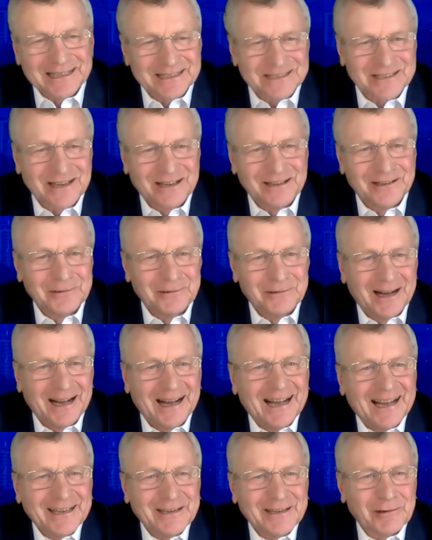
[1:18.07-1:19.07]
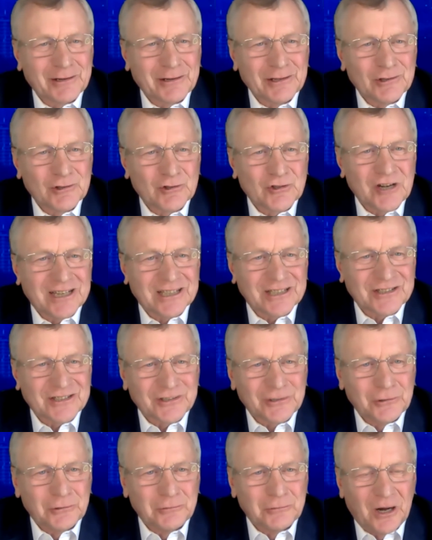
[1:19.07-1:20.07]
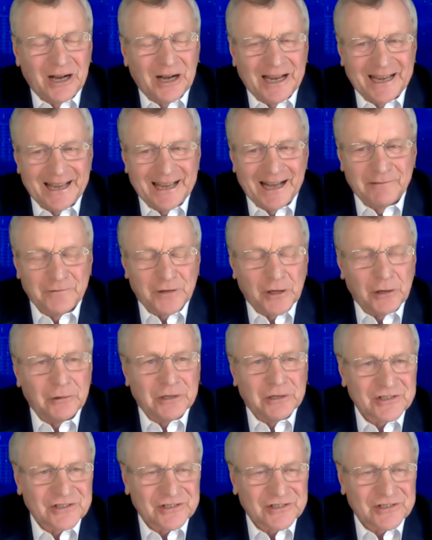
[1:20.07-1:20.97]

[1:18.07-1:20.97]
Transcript: So uh, you can trust all my uh, viewers.